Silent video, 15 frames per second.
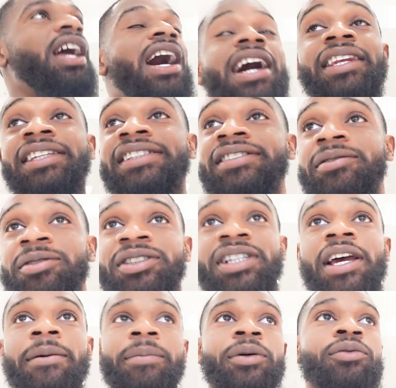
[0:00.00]
I need some
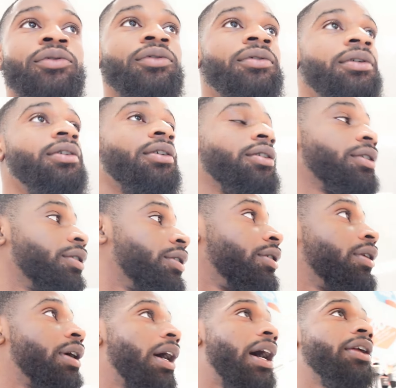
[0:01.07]
shampoo.
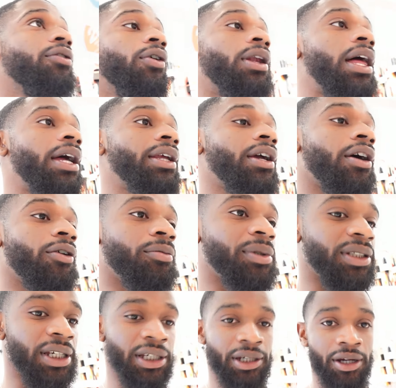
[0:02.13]
I know a lot of y'all don't be
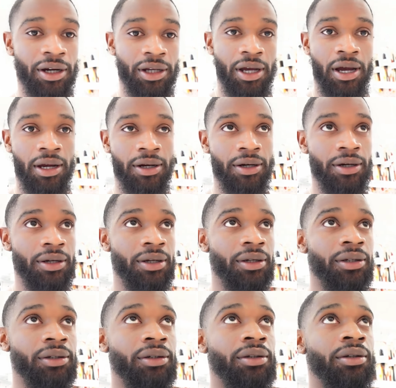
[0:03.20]
taking care of y'all
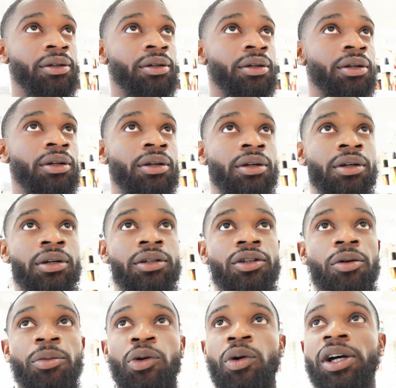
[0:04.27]
hair.
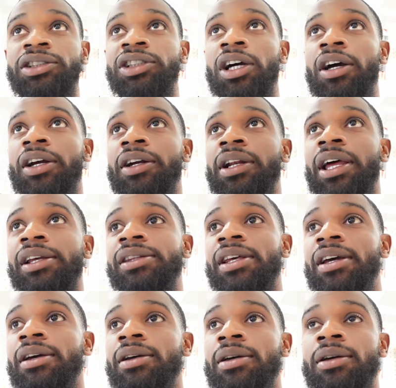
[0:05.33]
Don't be washing y'all hair like
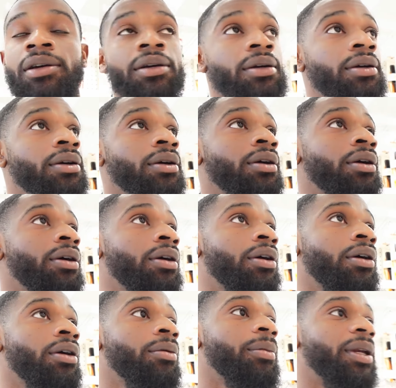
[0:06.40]
that.
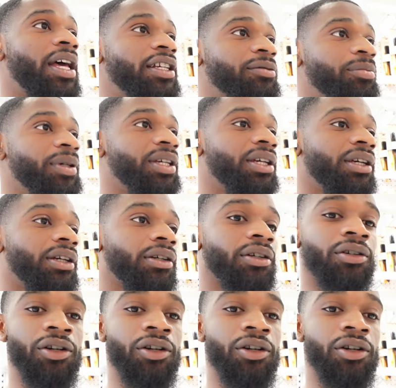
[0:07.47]
But that's big.